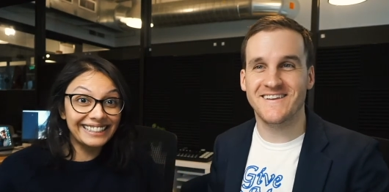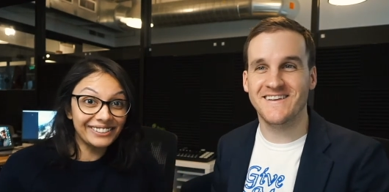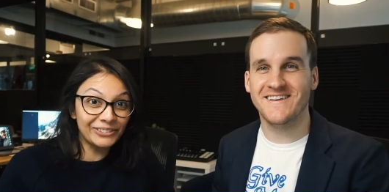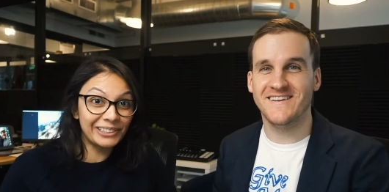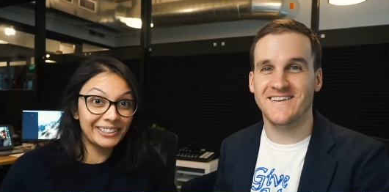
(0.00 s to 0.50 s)
Speaker 1: the
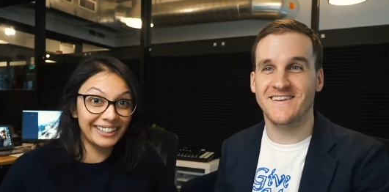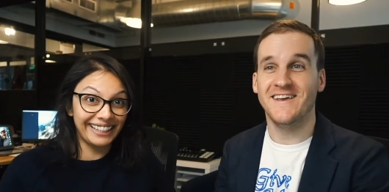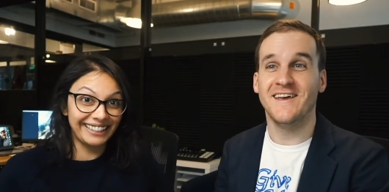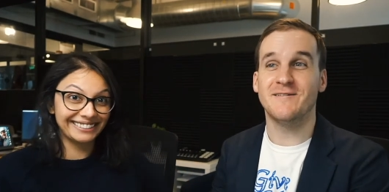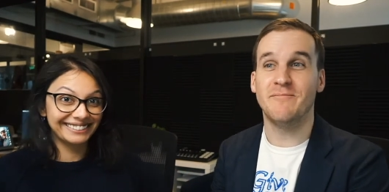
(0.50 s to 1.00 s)
lawyer
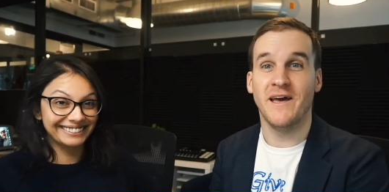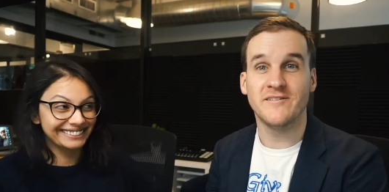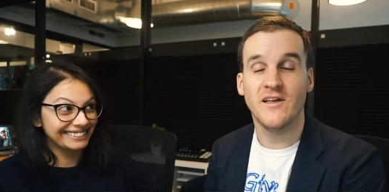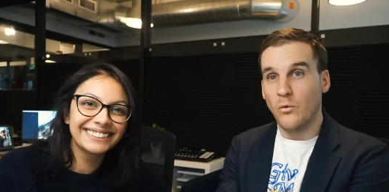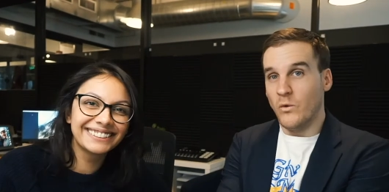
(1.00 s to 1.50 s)
thing. It
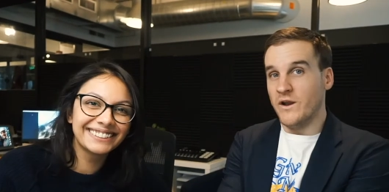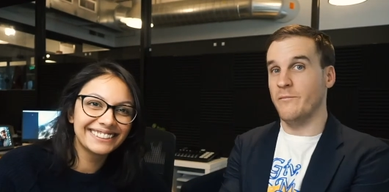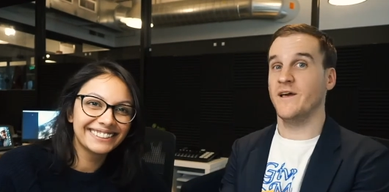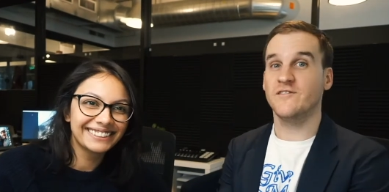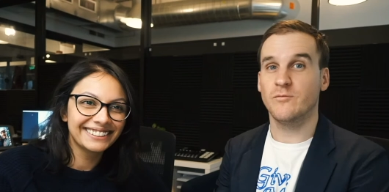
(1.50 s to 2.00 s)
Speaker 2: depends. One of
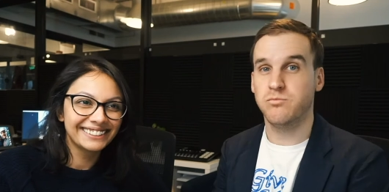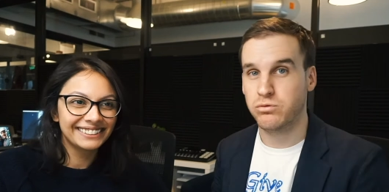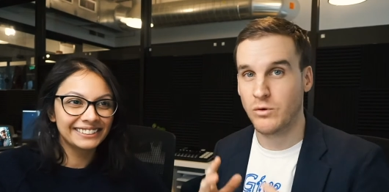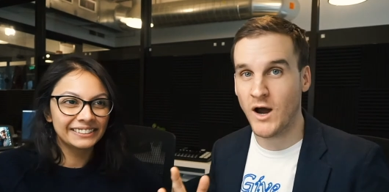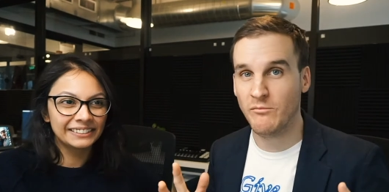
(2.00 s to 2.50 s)
the biggest
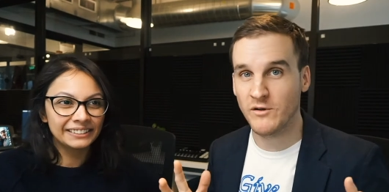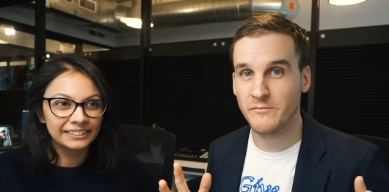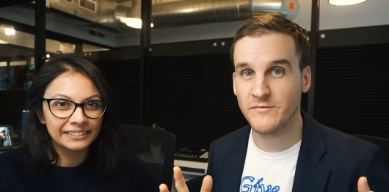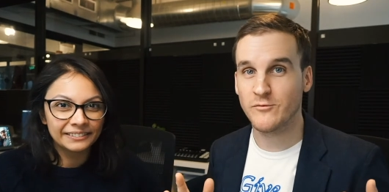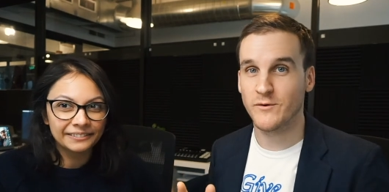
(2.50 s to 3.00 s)

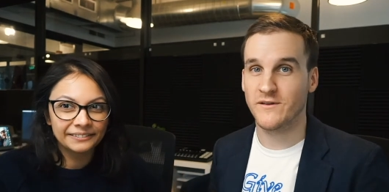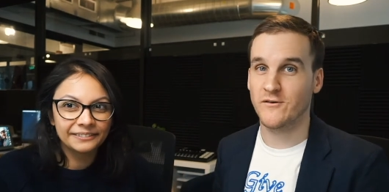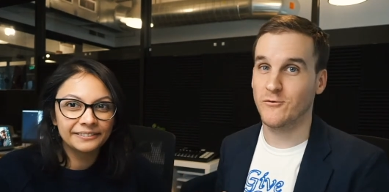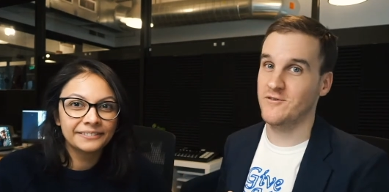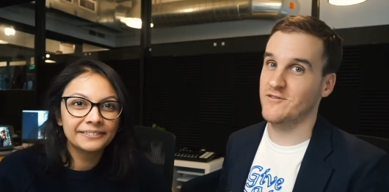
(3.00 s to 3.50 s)
problems with
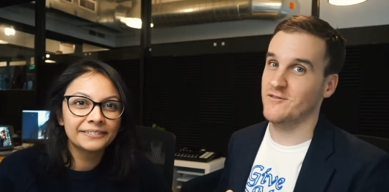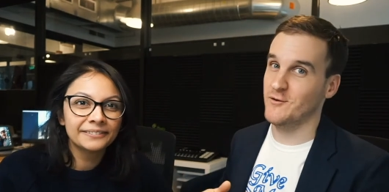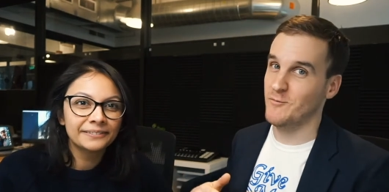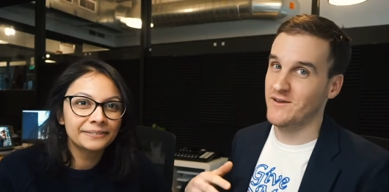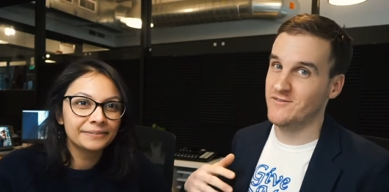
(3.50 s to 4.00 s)
our court
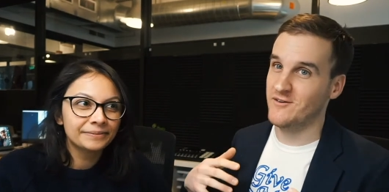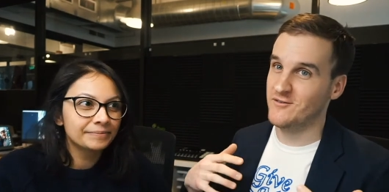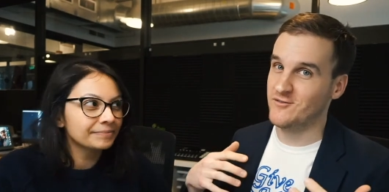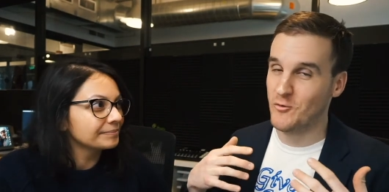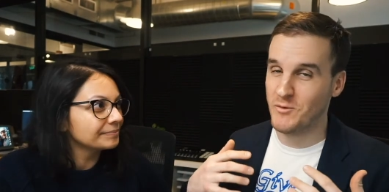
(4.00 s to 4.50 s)
system is
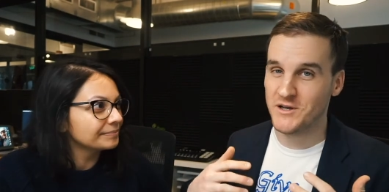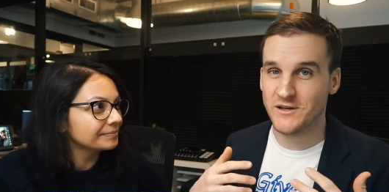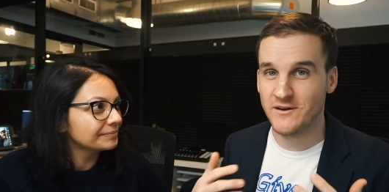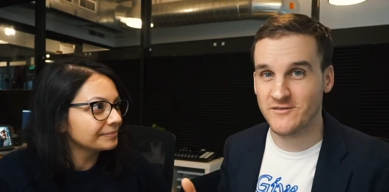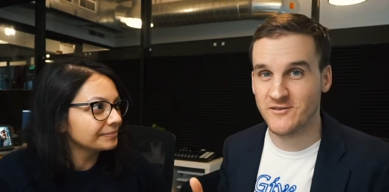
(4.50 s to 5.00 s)
there's so
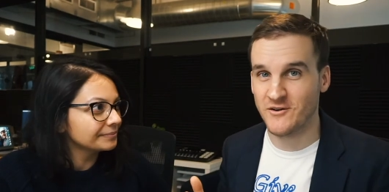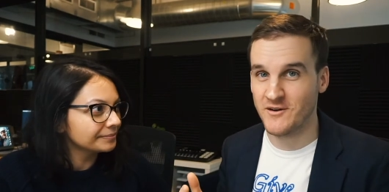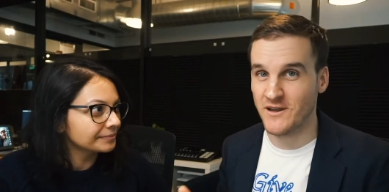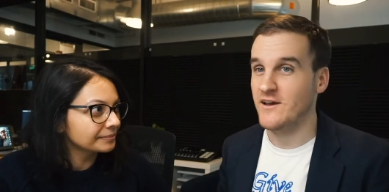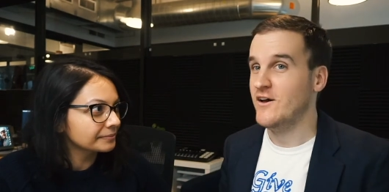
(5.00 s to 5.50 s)
much
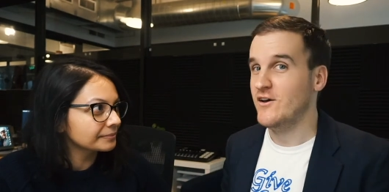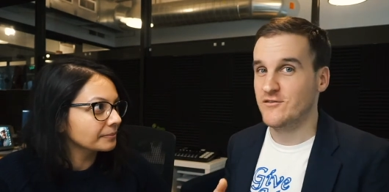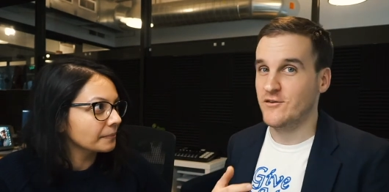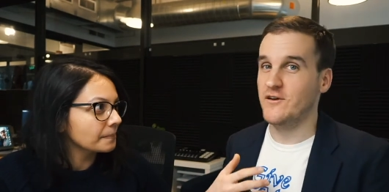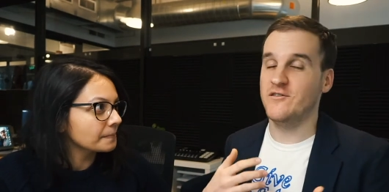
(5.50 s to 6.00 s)
uncertainty.
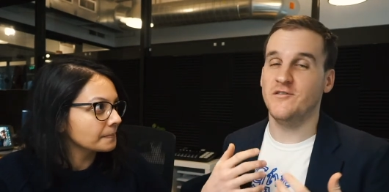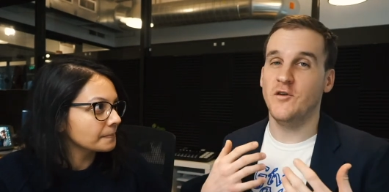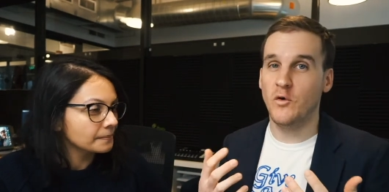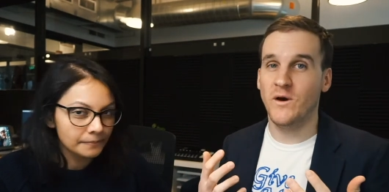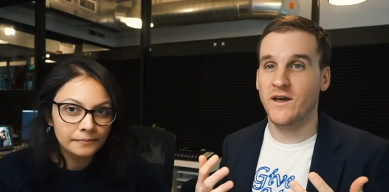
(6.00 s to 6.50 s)
So there's
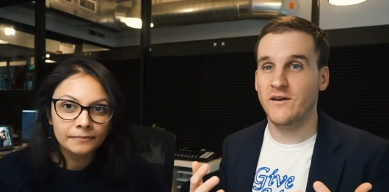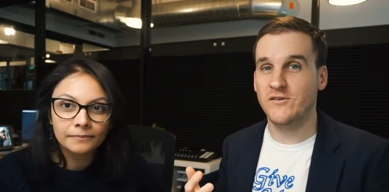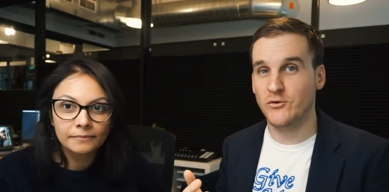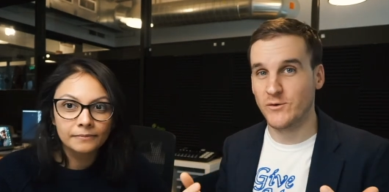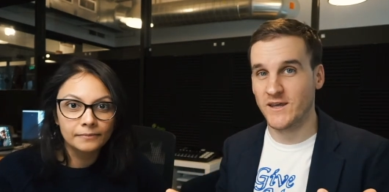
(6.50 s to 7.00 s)
no way
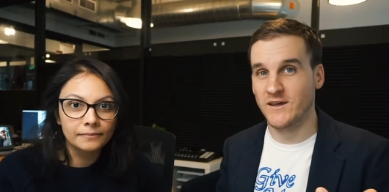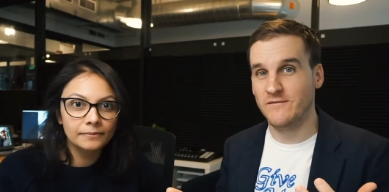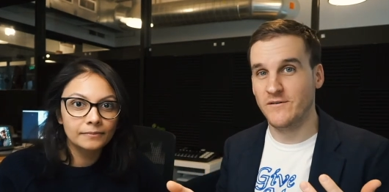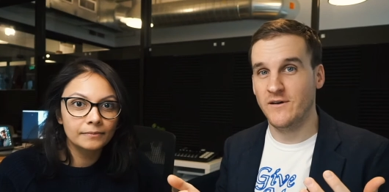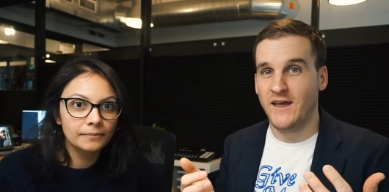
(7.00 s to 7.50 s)
to mm -hmm.
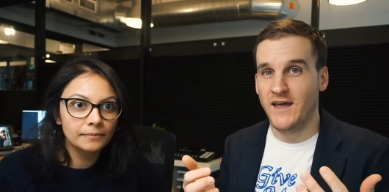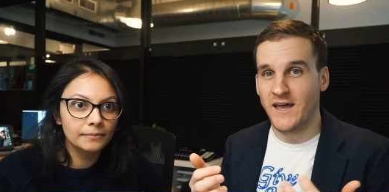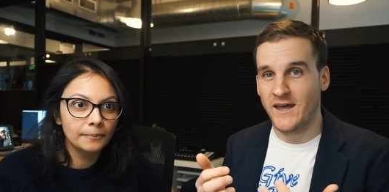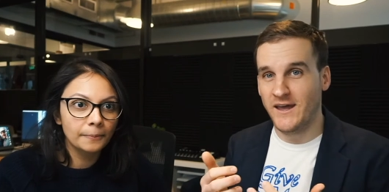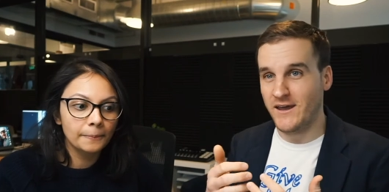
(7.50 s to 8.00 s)
give
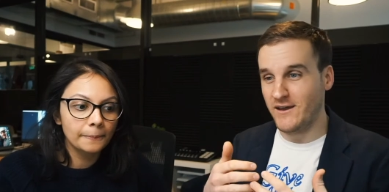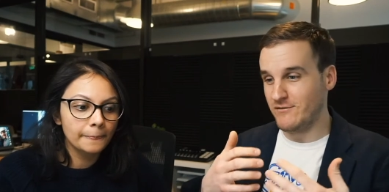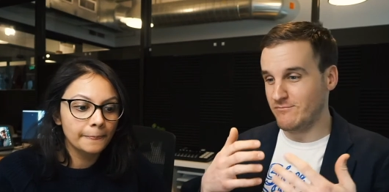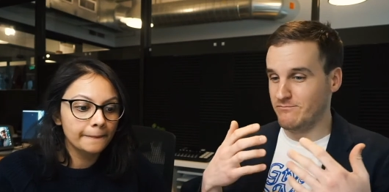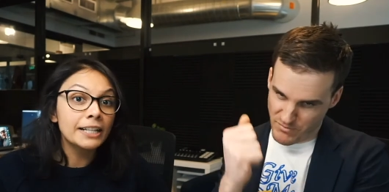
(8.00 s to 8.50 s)
a
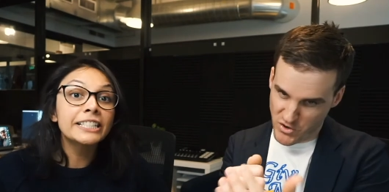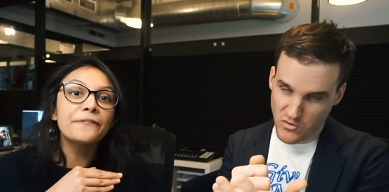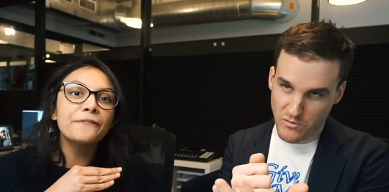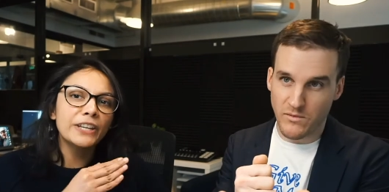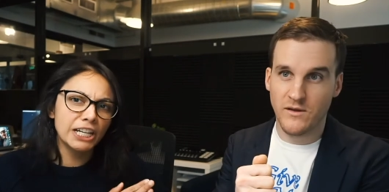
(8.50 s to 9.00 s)
a
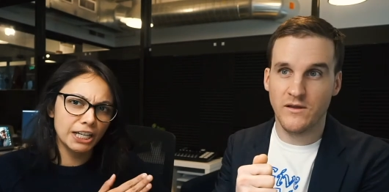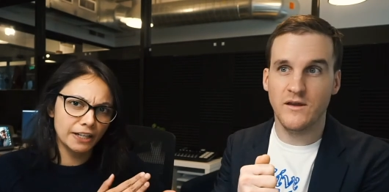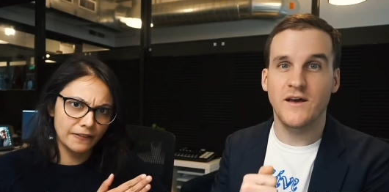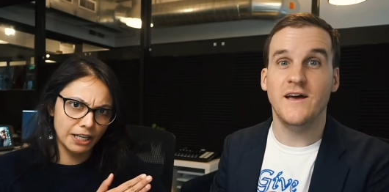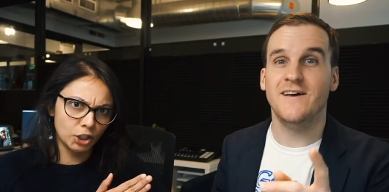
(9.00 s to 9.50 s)

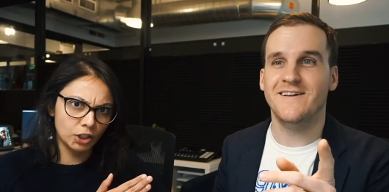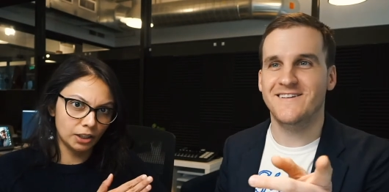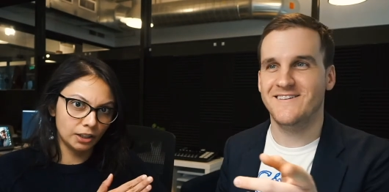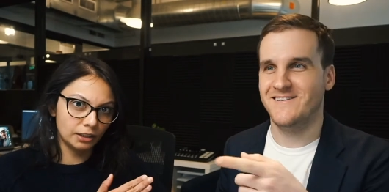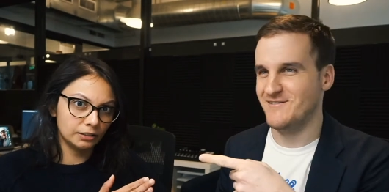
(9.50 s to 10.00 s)
definitive
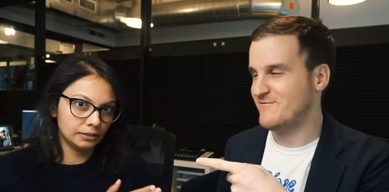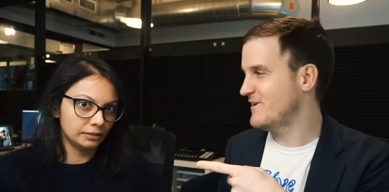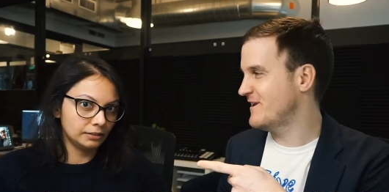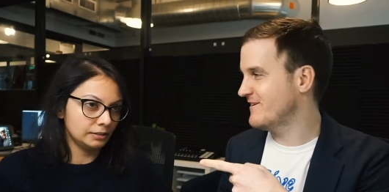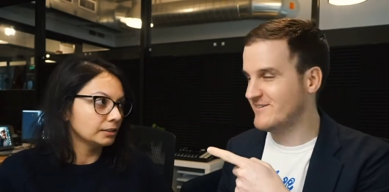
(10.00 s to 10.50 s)
answer.
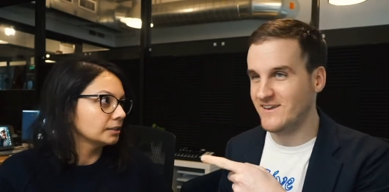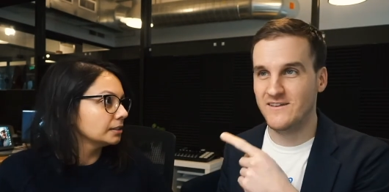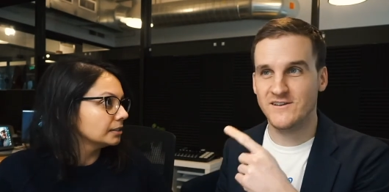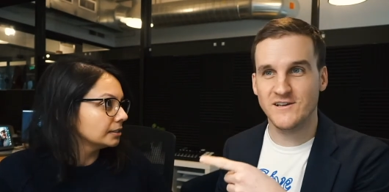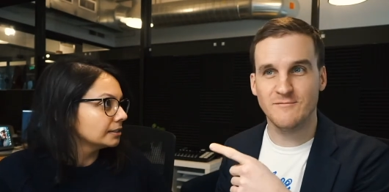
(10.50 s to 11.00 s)
Definitive. See,
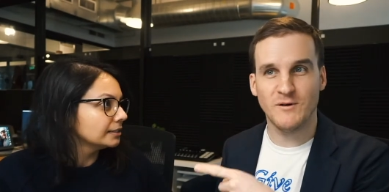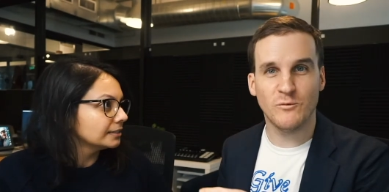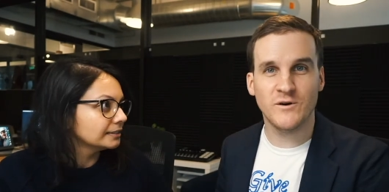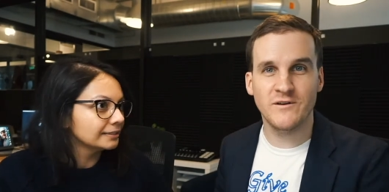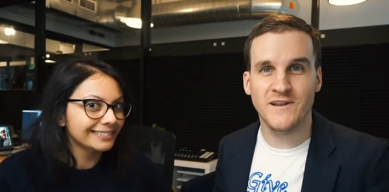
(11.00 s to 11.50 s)
she's my
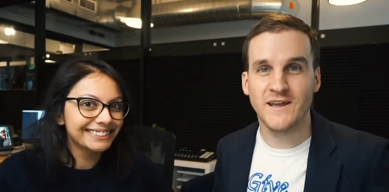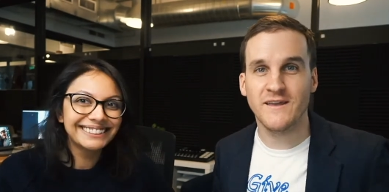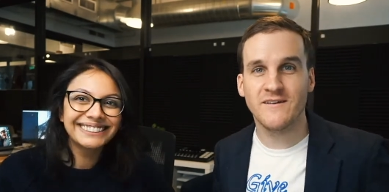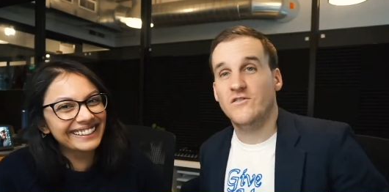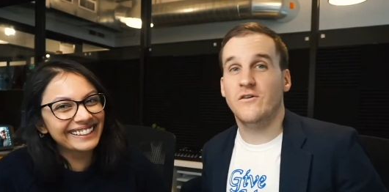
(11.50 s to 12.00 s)
word
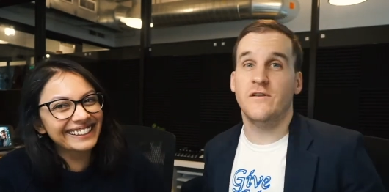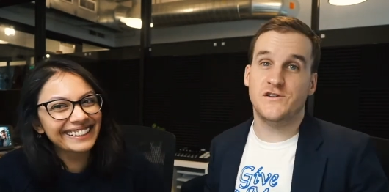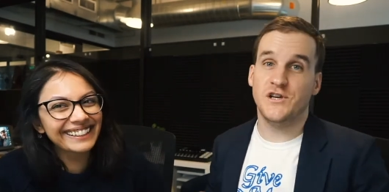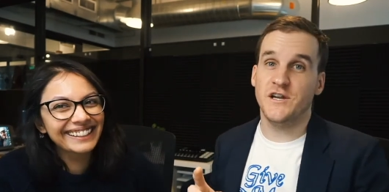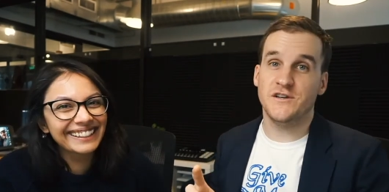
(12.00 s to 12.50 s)
lady. So the
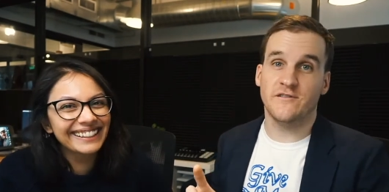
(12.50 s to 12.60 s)
judge